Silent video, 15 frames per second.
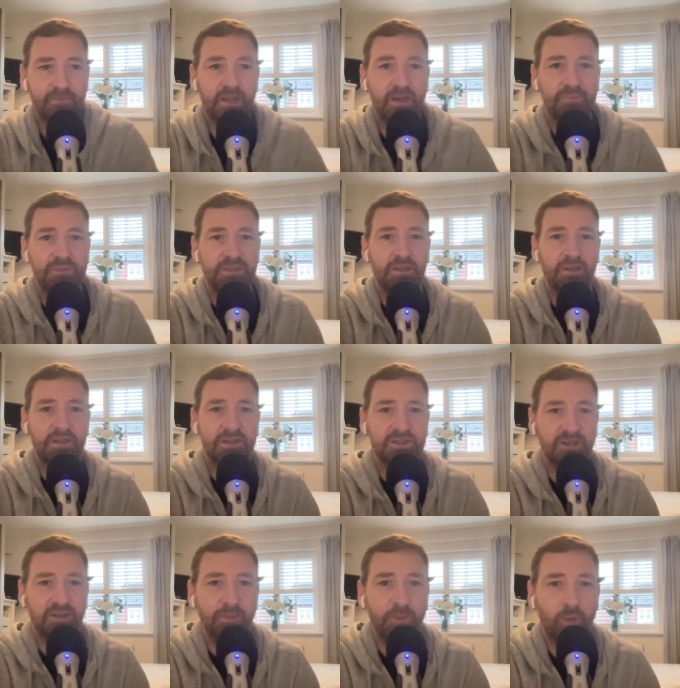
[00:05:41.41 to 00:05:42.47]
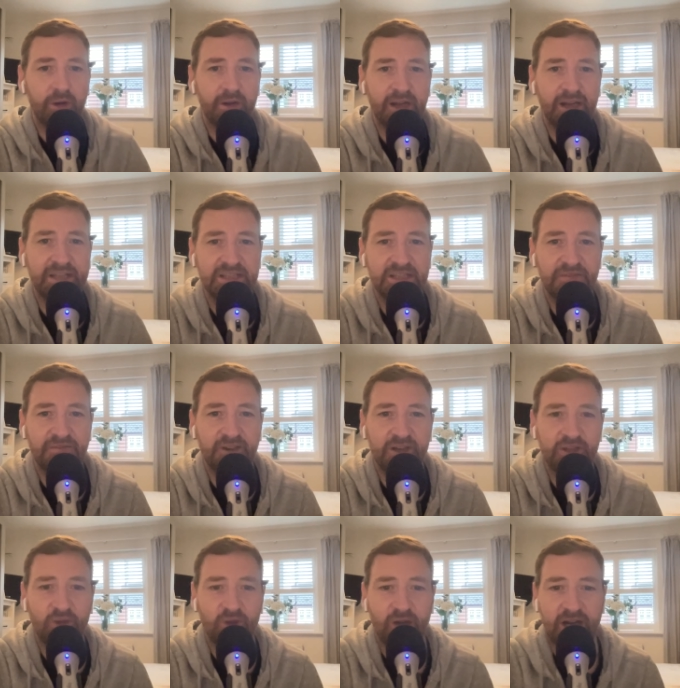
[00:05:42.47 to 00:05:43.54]
Absolutely. So, number one, identify
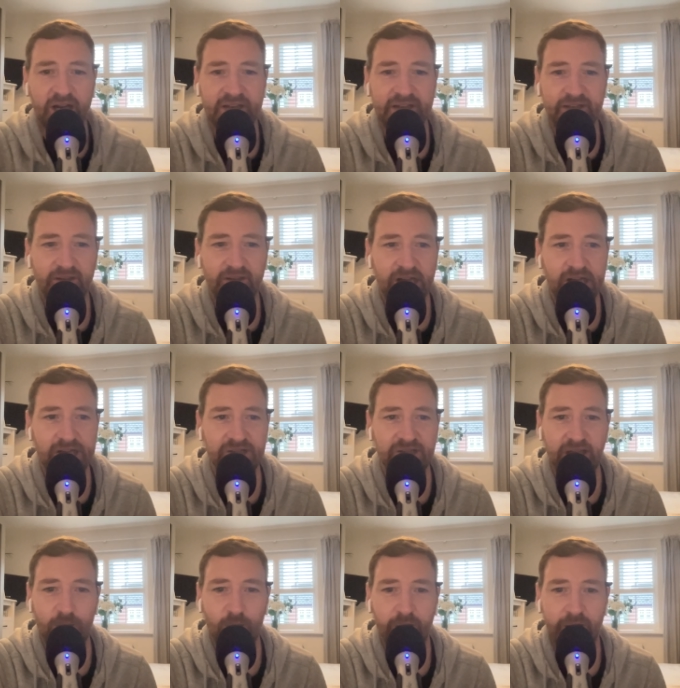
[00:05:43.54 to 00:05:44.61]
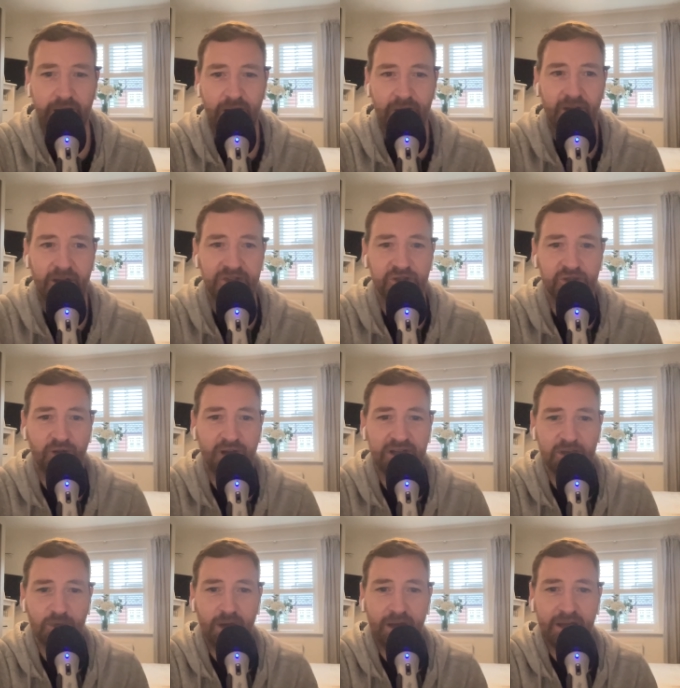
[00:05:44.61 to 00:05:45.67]
your ideal client. So, get working on that straight
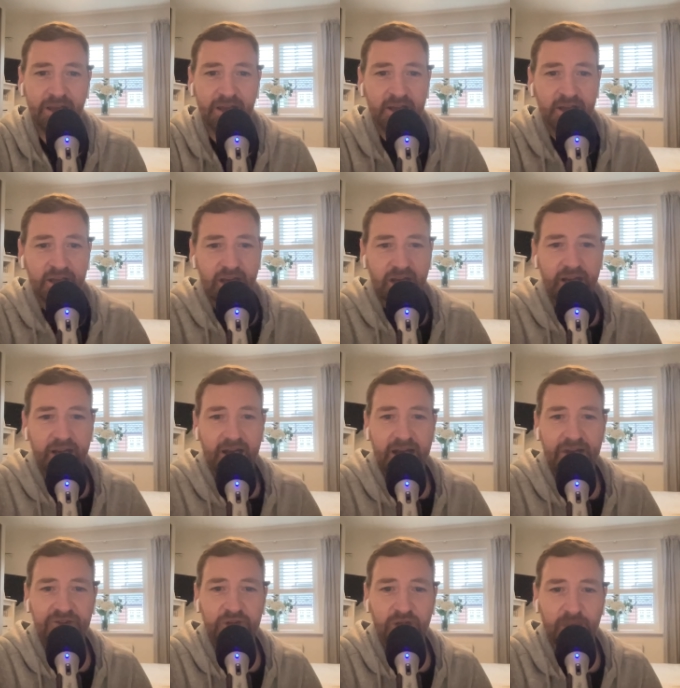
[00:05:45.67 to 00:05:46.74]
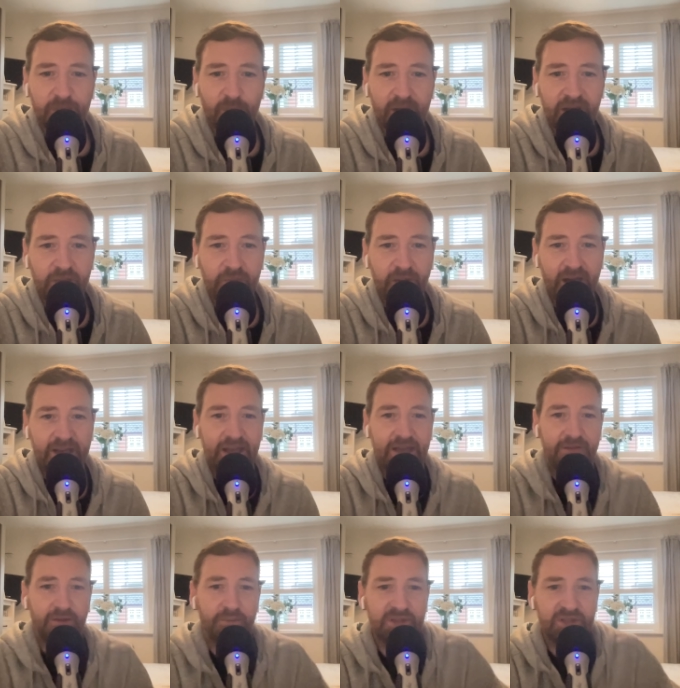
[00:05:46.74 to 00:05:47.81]
away. Uh, Andrew, I'm going to bring you back in.
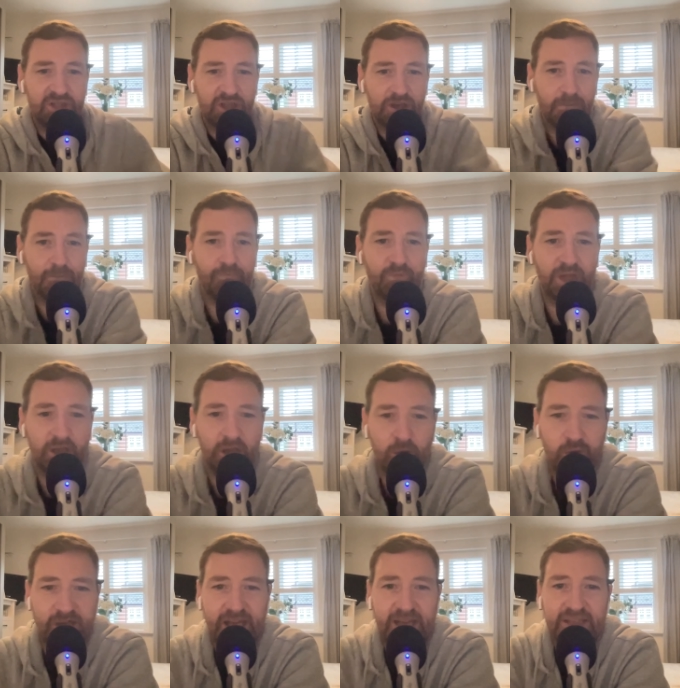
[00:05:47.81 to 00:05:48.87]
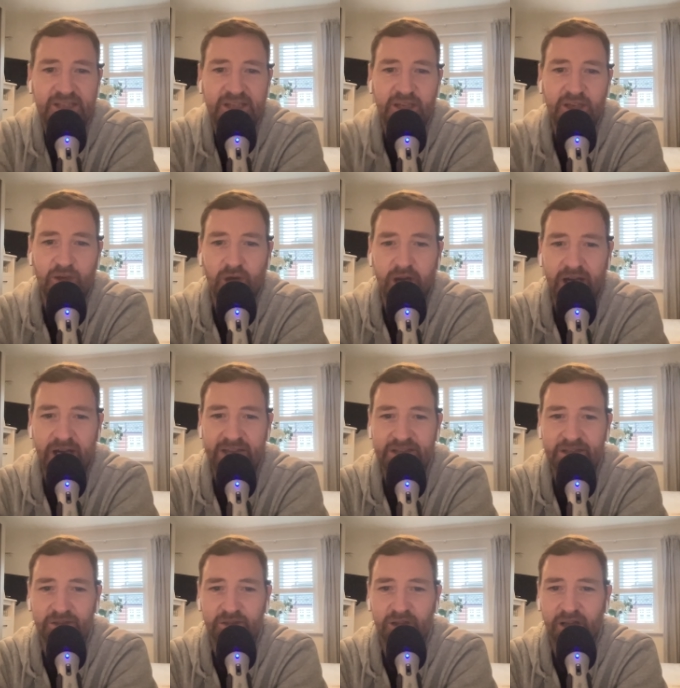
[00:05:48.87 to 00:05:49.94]
Number two, locating your ideal
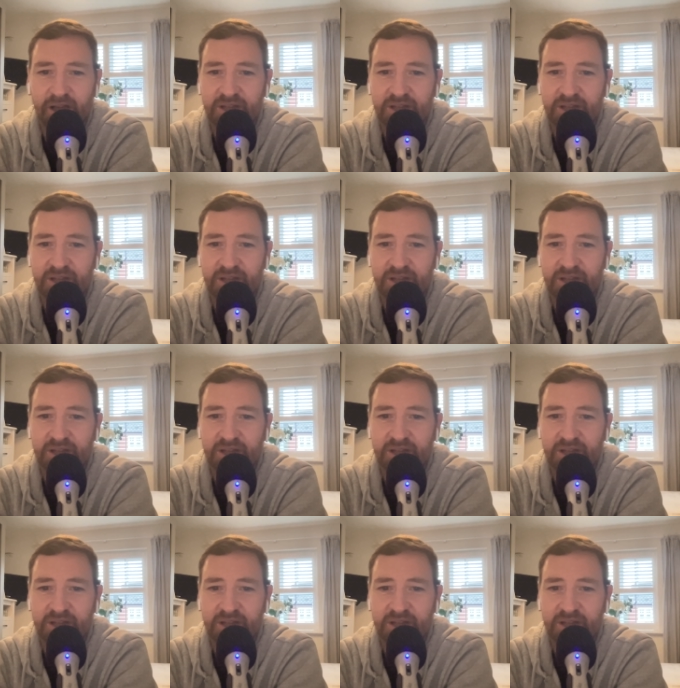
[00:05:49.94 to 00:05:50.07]
client.